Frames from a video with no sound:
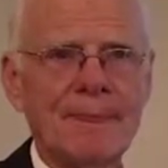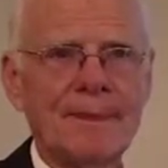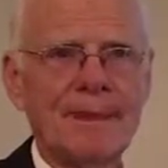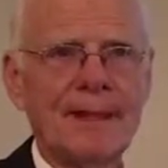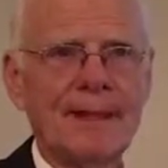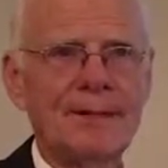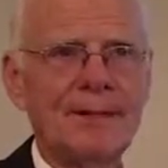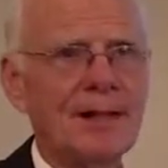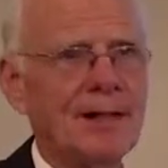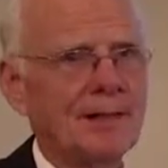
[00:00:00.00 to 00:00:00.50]

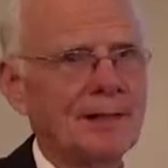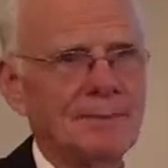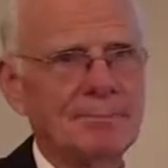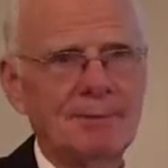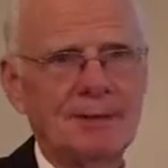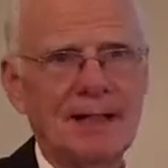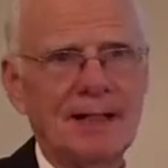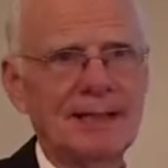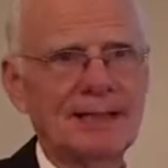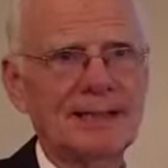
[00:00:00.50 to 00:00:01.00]
Now all the
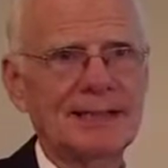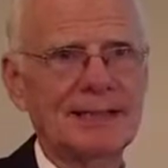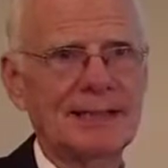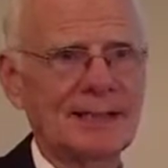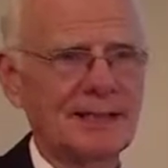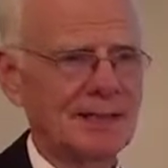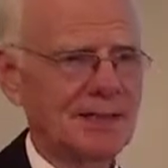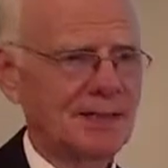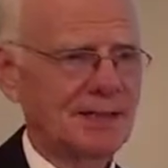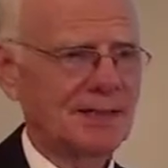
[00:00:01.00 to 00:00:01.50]

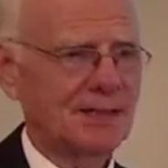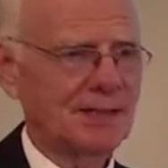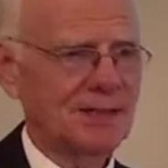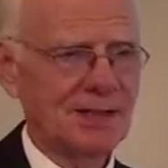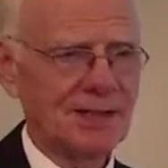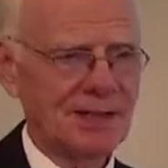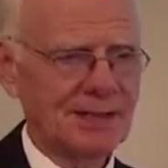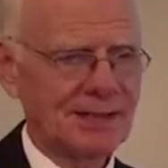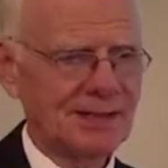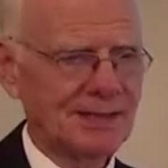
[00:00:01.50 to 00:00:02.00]
Protestant
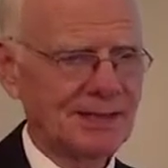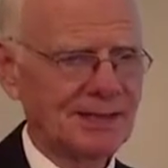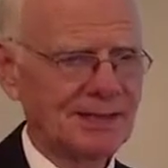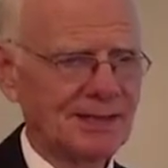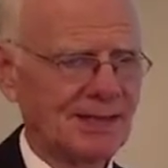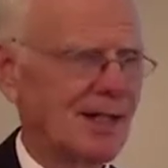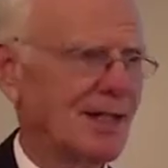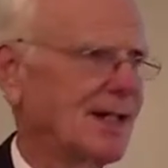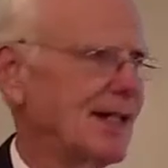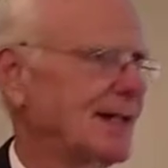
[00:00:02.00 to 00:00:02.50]
churches
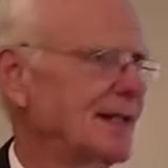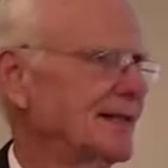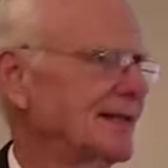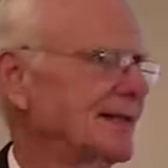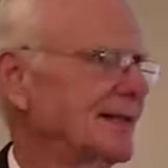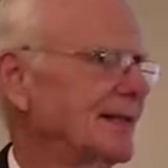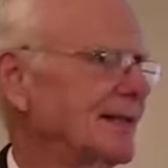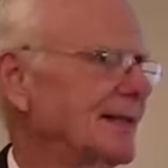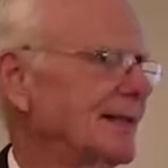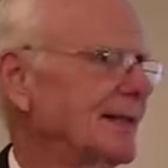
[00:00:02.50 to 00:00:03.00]
taught
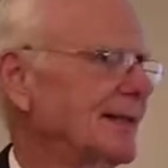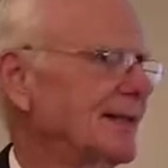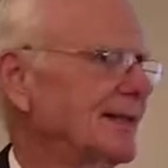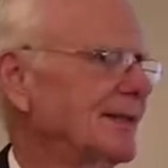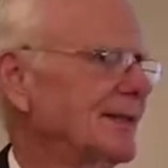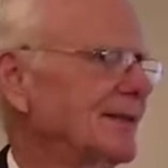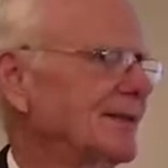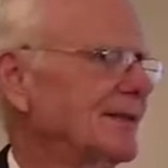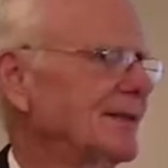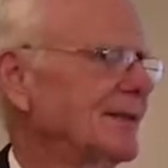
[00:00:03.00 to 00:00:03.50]

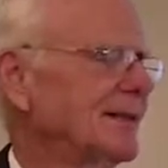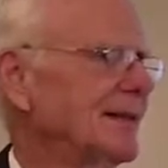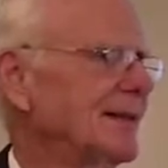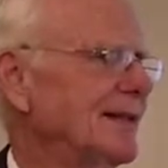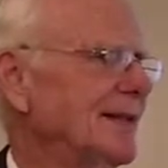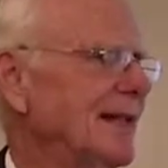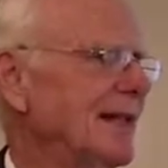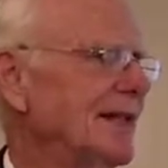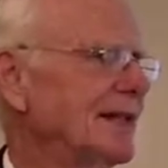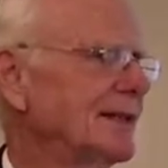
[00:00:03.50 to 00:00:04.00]

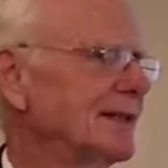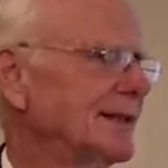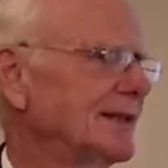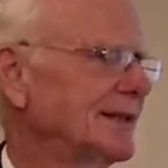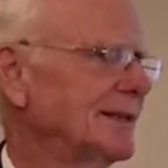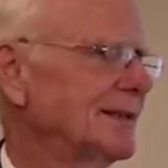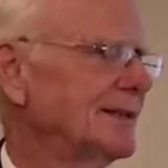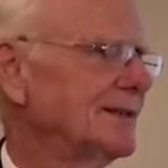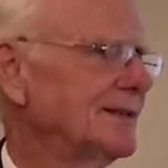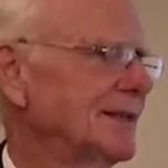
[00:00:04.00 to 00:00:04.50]

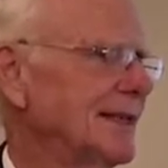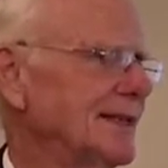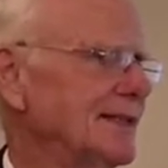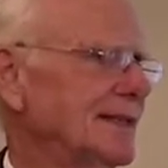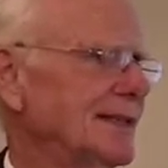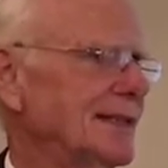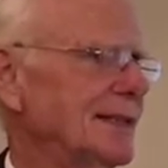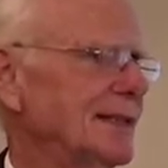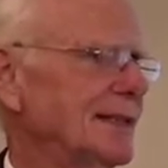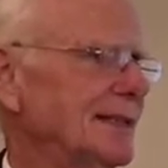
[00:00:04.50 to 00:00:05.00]
that the
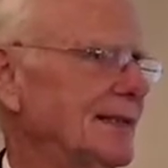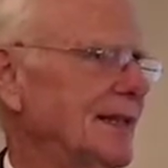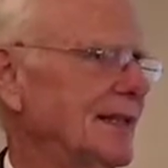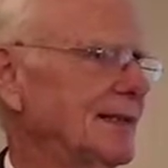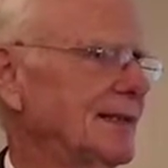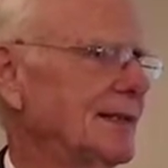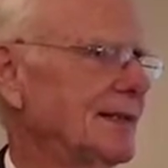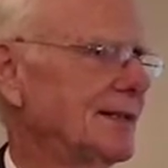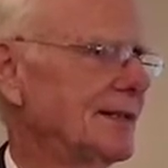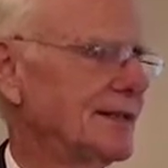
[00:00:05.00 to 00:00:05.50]
cleansing,
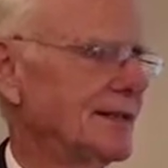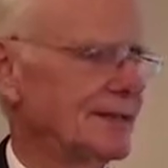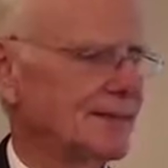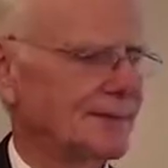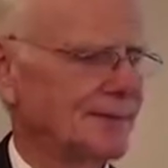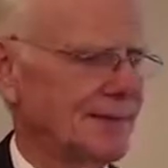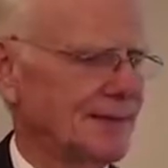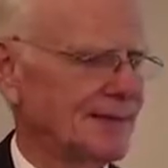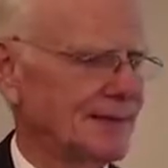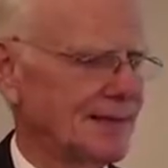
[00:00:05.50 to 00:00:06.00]
that the earth
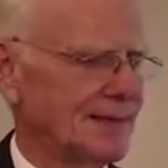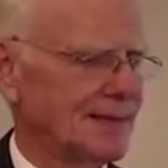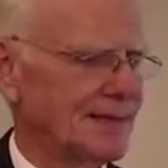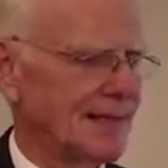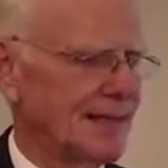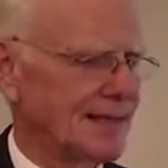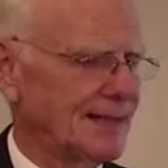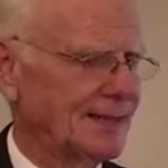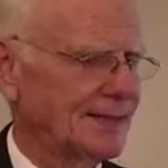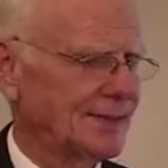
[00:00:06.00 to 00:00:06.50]
was the
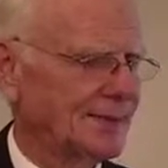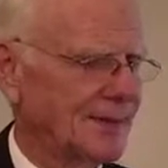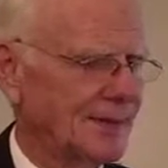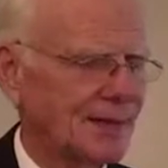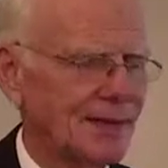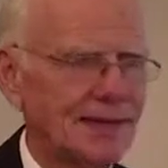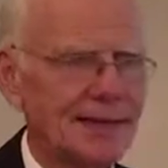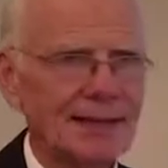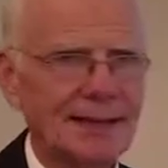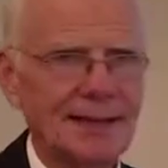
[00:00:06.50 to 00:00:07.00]

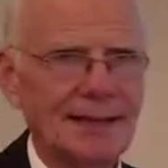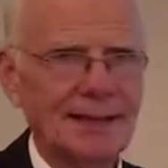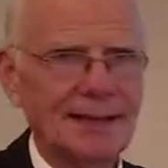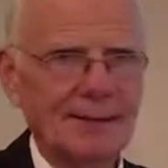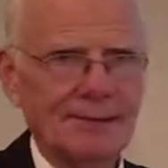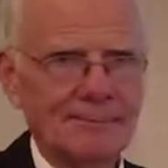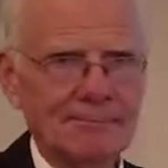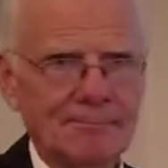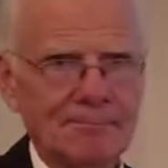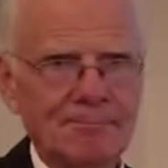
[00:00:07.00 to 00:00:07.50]
sanctuary,
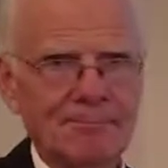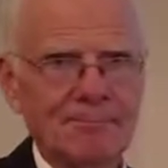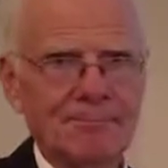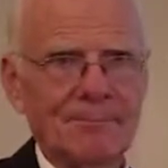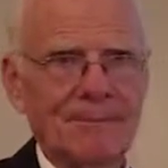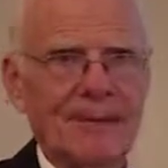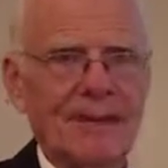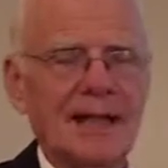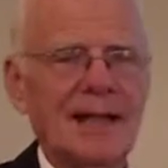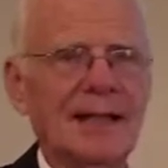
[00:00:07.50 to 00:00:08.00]

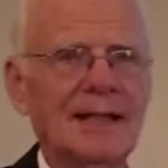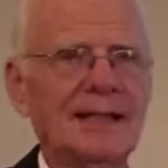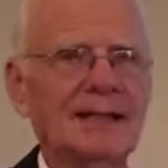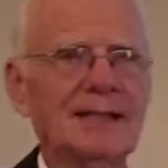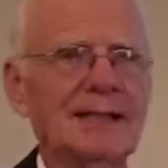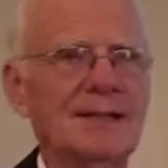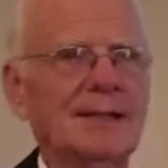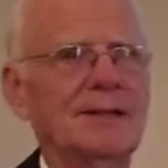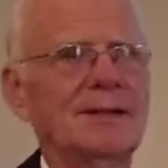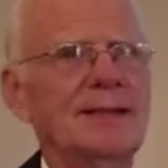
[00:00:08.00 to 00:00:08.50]
and
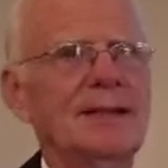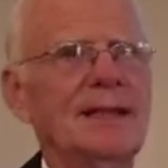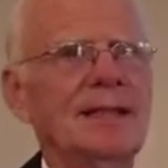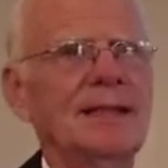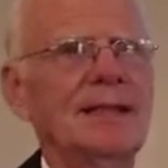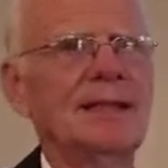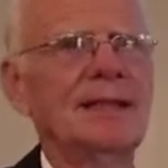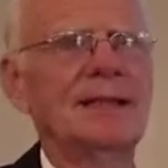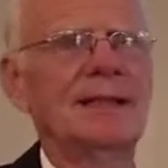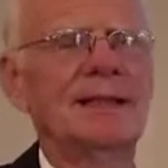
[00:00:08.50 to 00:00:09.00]
so
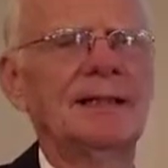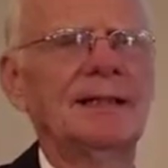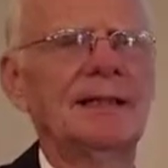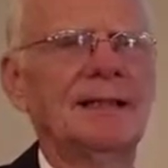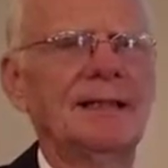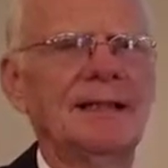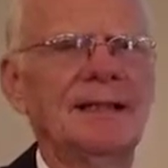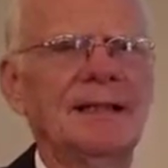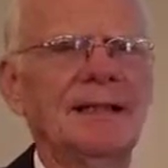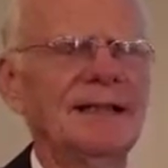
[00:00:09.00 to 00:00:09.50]
they
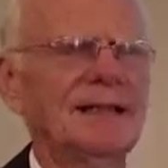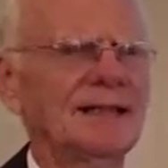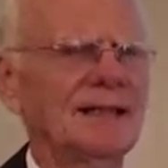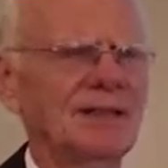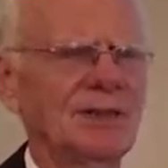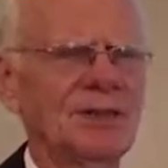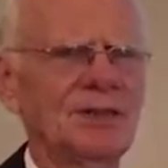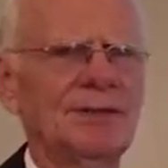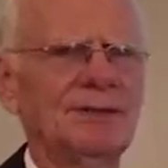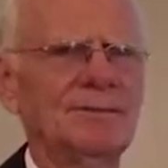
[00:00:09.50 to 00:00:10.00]

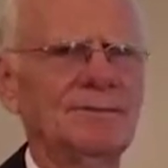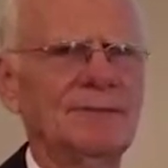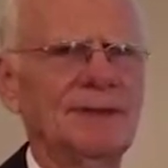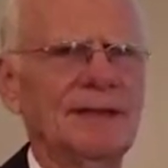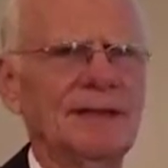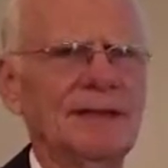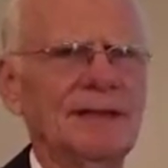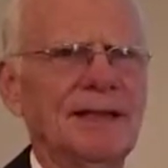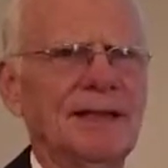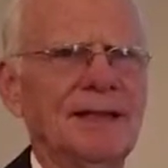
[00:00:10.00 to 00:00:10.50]
assumed
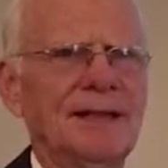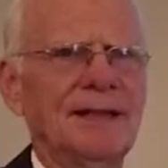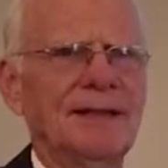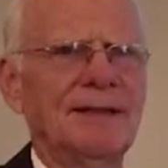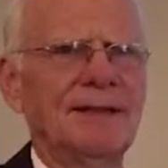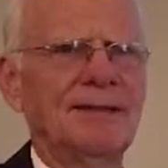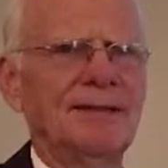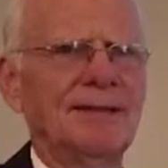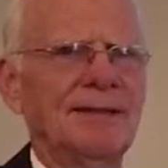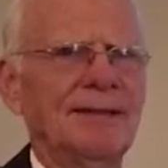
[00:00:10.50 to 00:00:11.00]

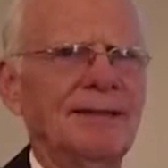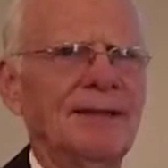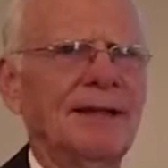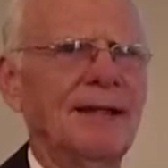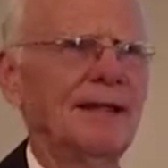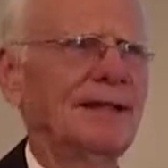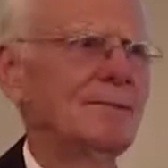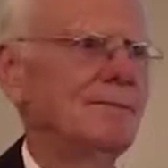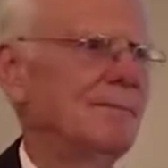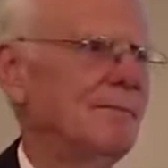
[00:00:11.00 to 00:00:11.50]

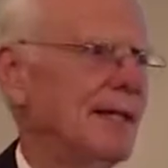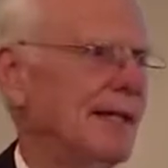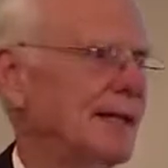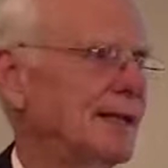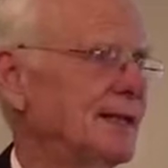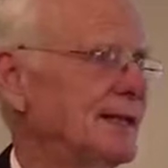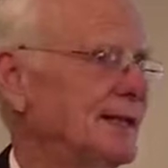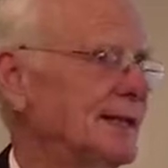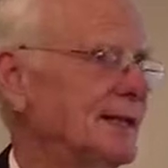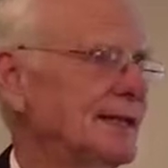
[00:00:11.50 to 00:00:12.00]
that it
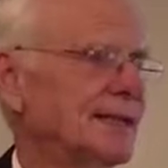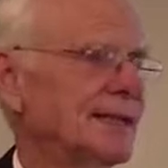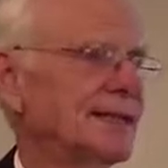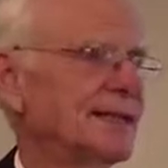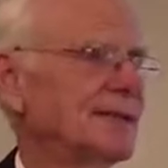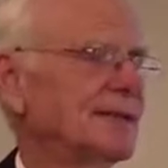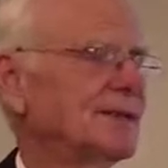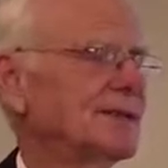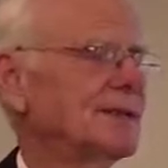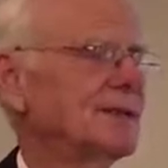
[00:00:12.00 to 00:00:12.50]
meant
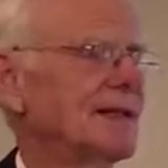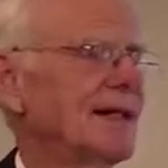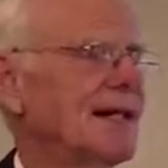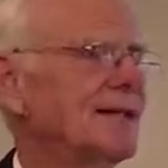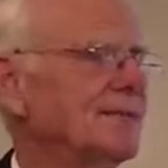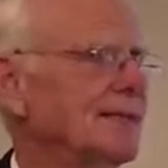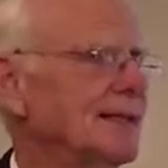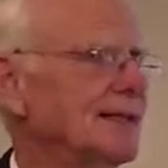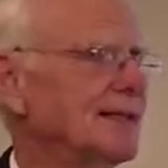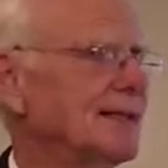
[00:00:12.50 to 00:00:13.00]
Jesus was
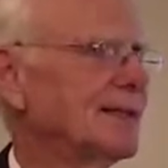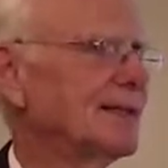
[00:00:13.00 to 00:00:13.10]
coming to